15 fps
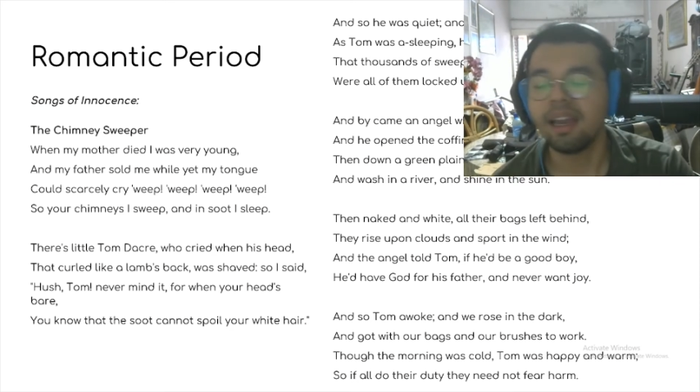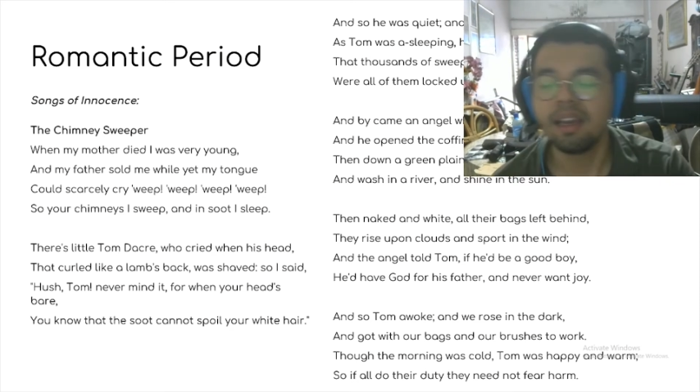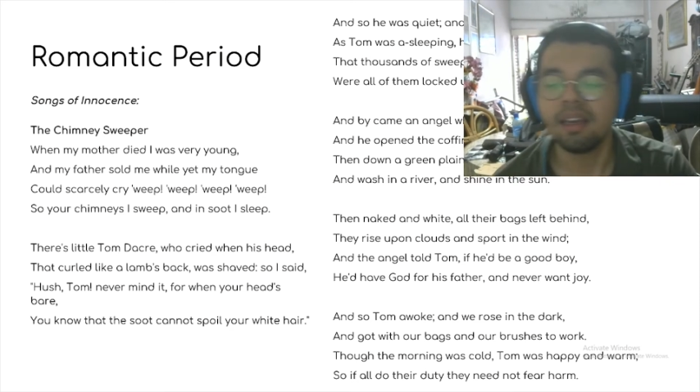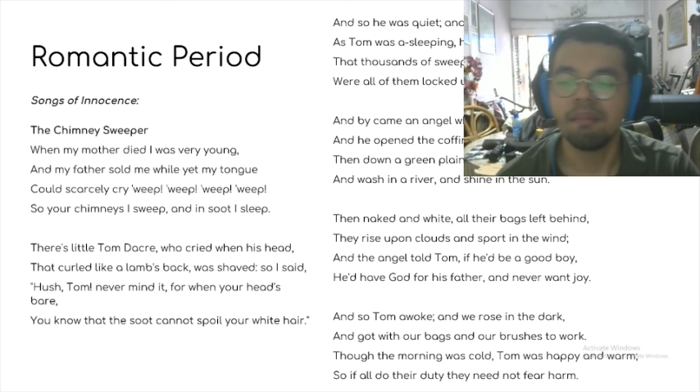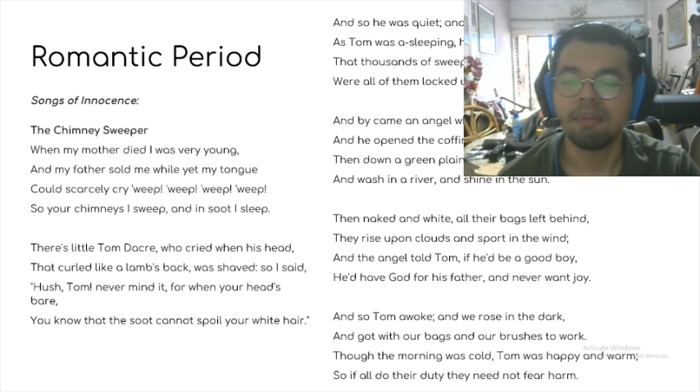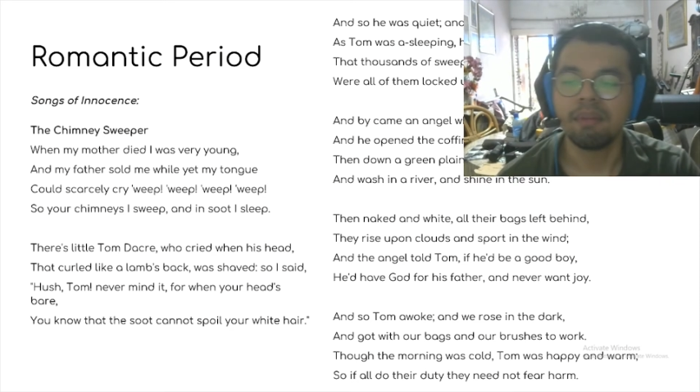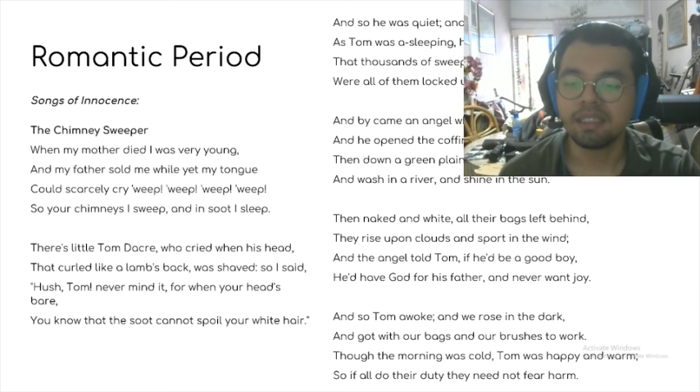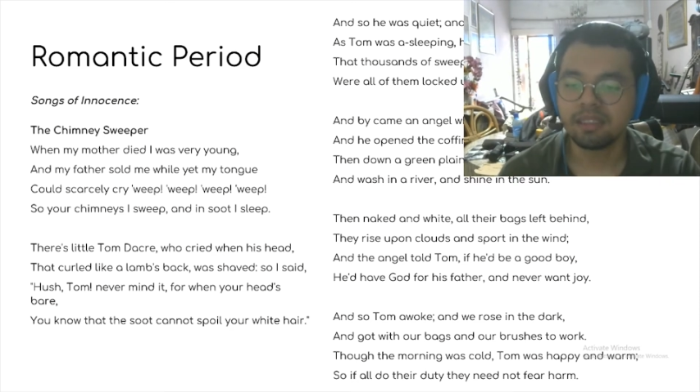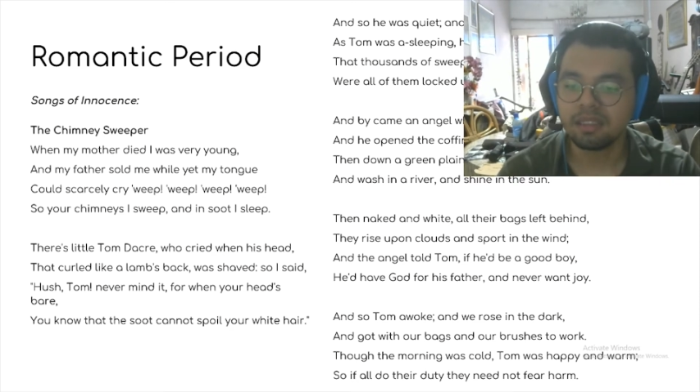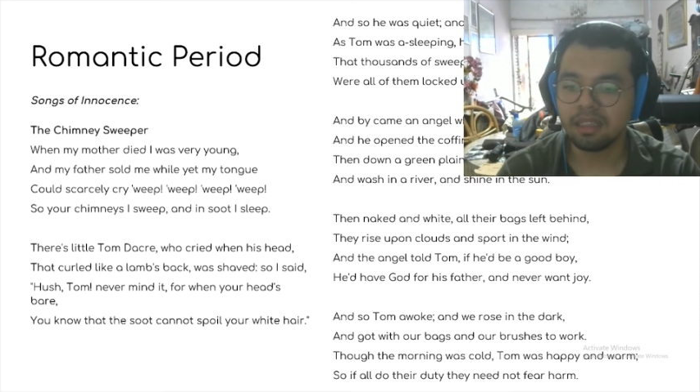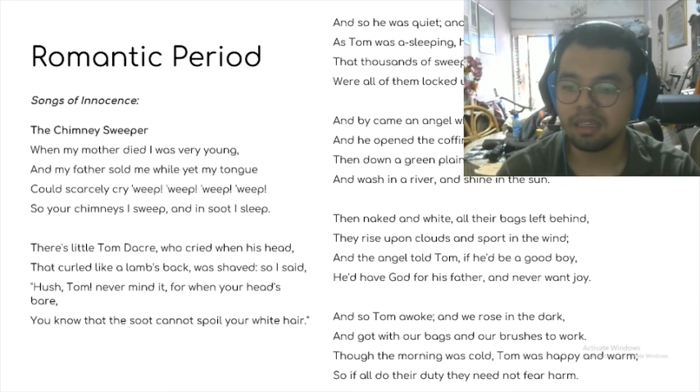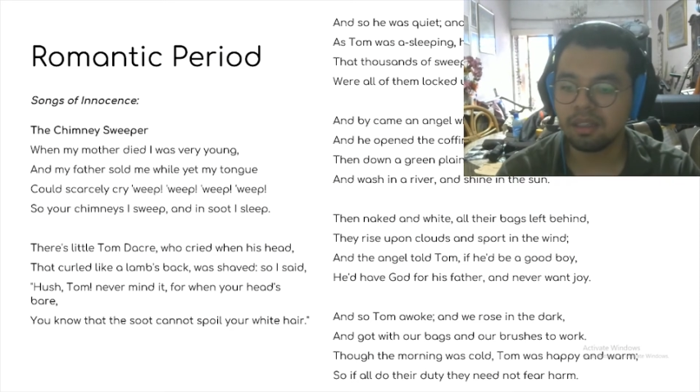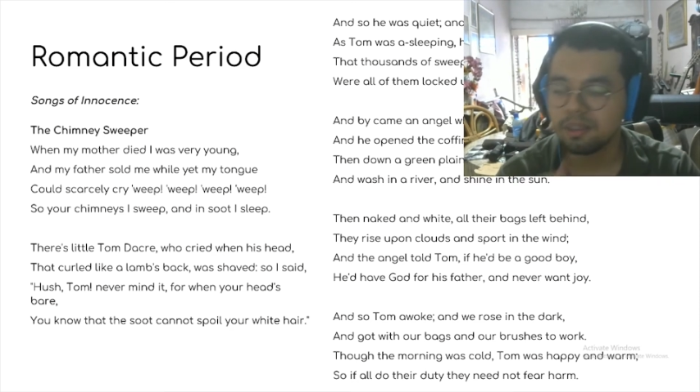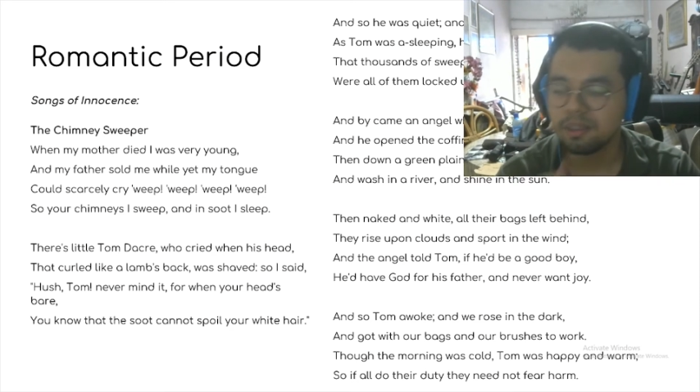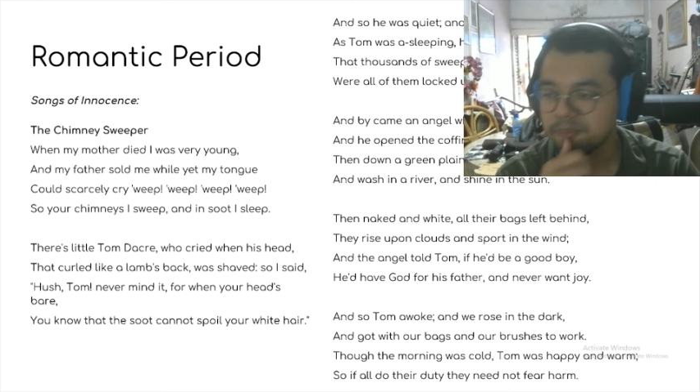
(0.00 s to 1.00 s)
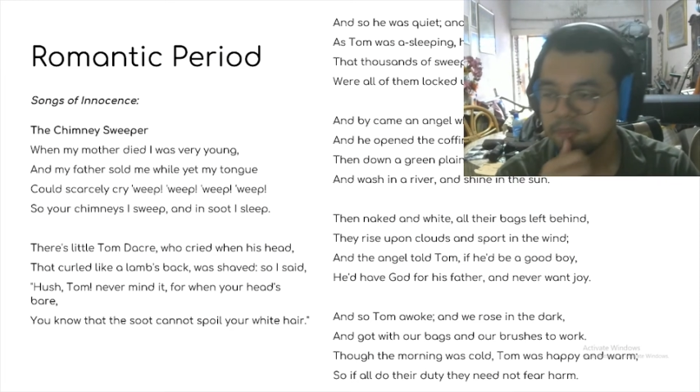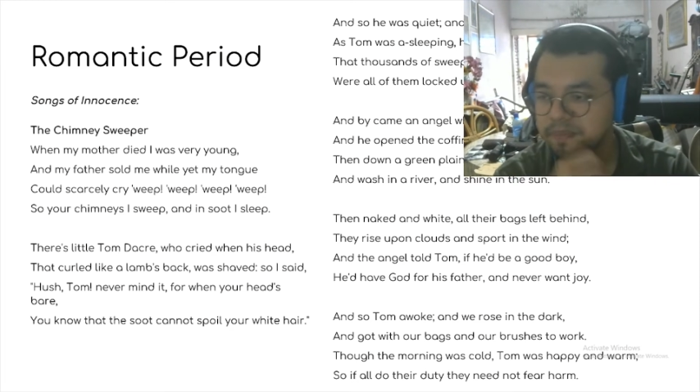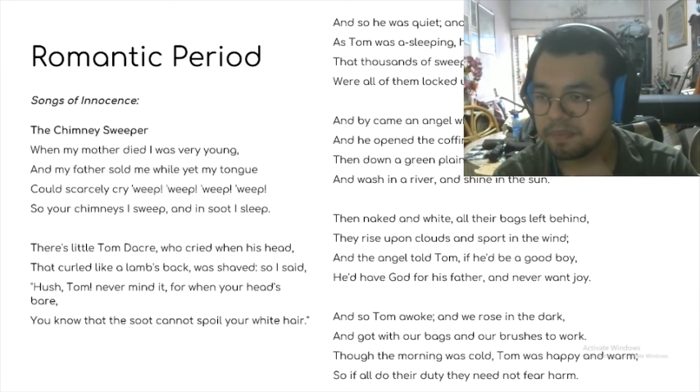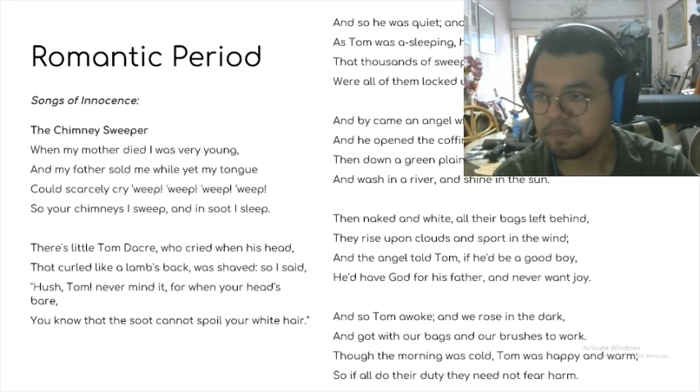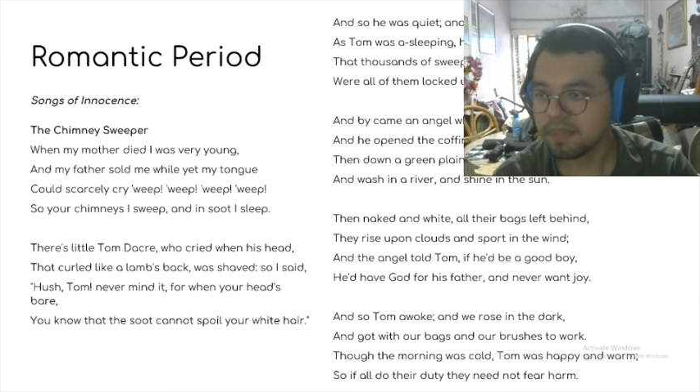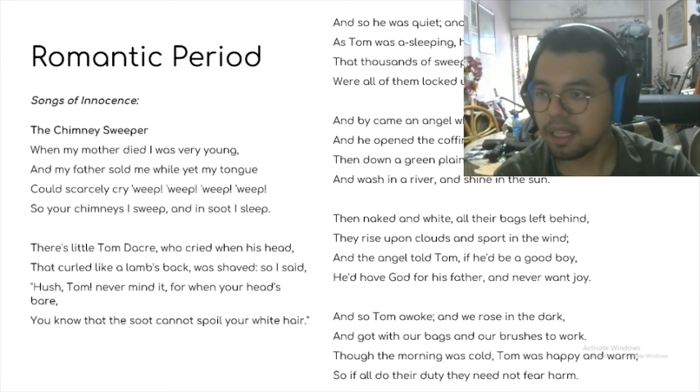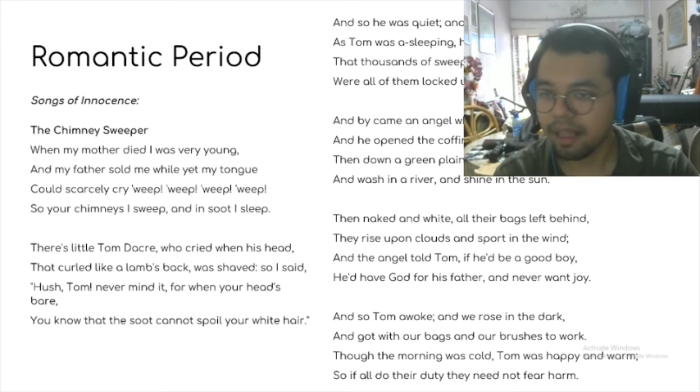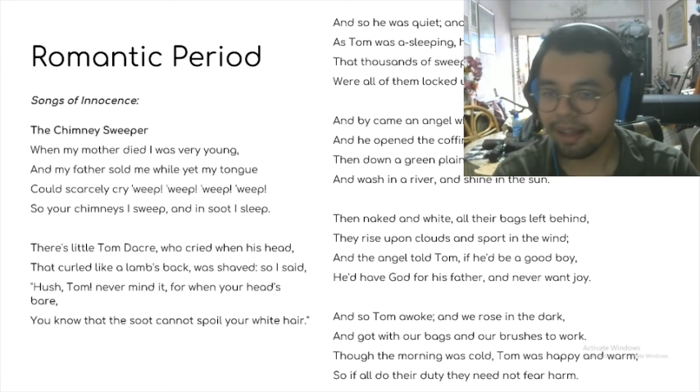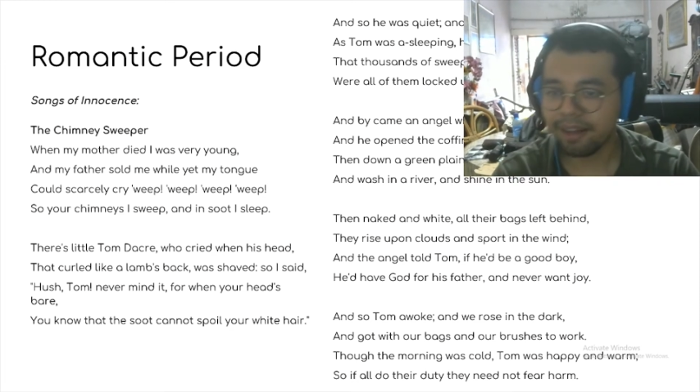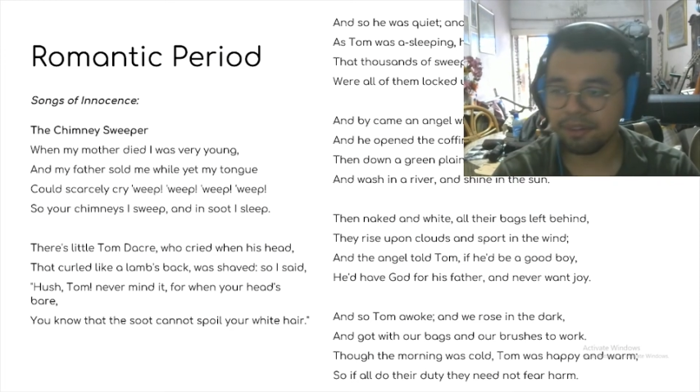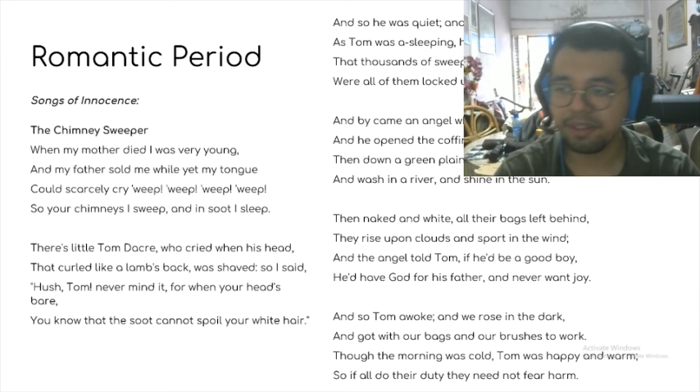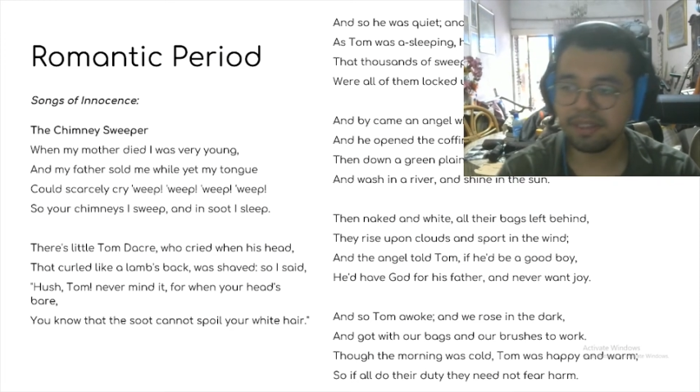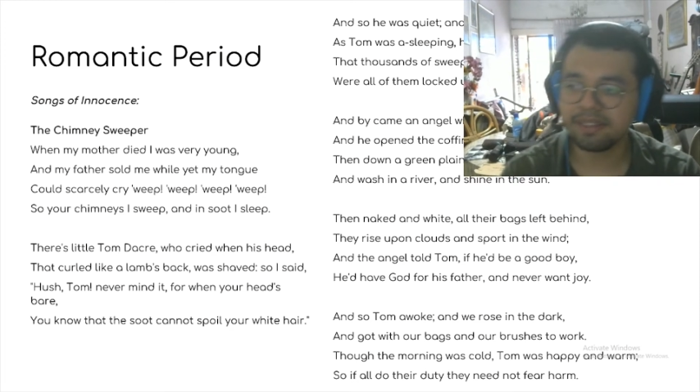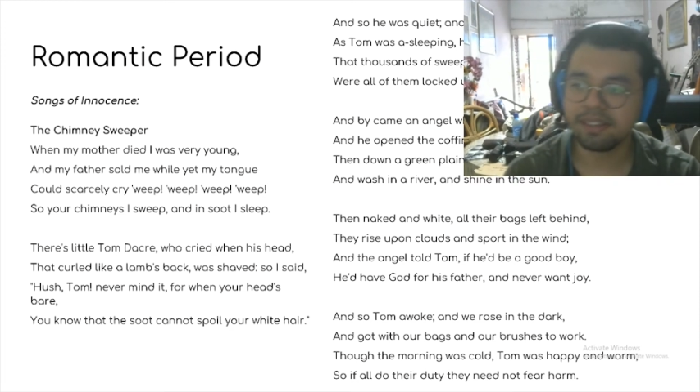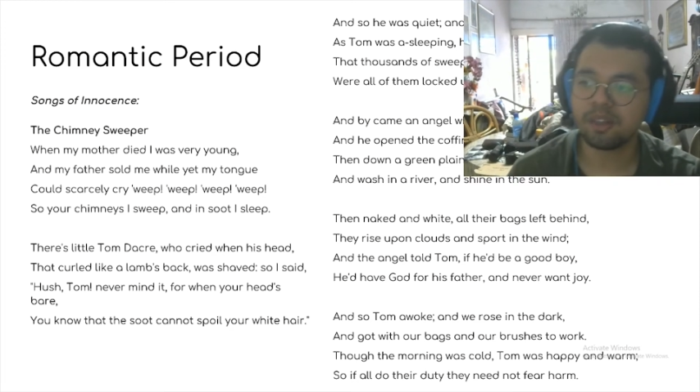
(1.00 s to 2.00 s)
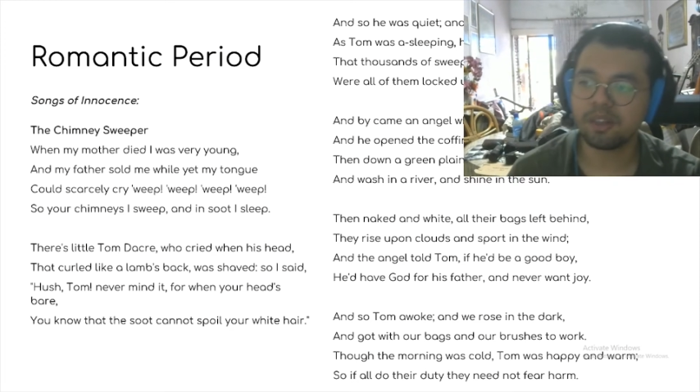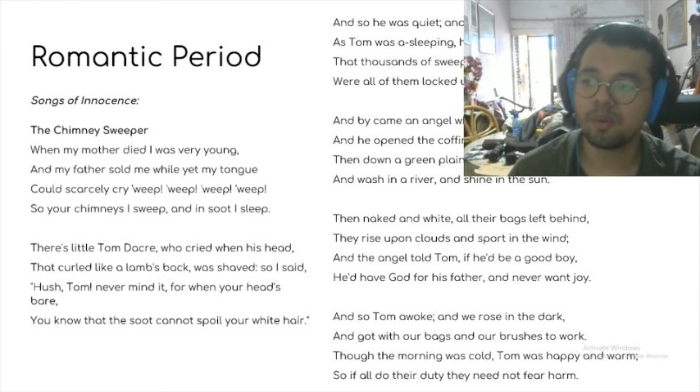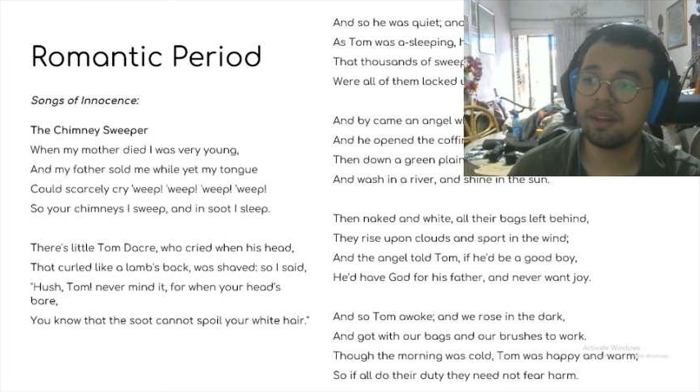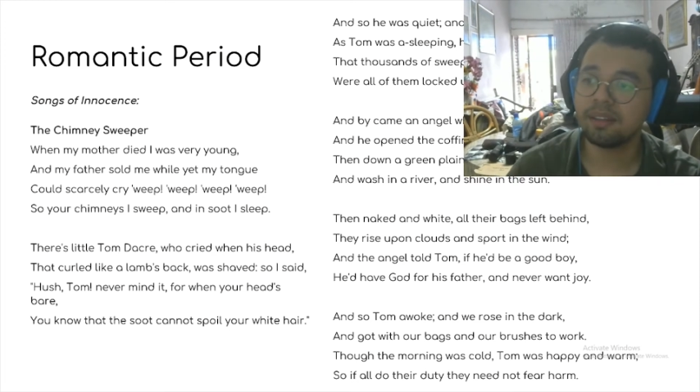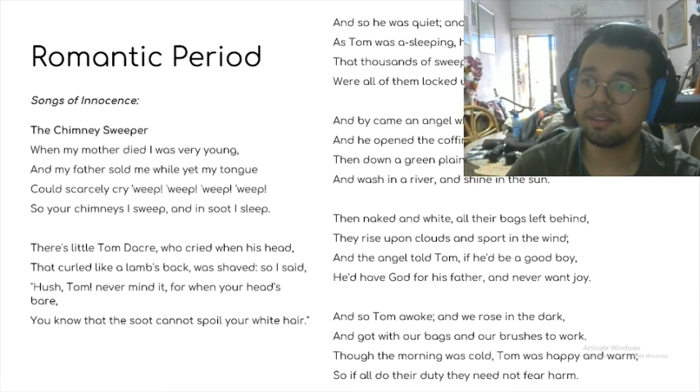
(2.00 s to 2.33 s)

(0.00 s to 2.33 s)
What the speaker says: But just need to. I'll read the second one.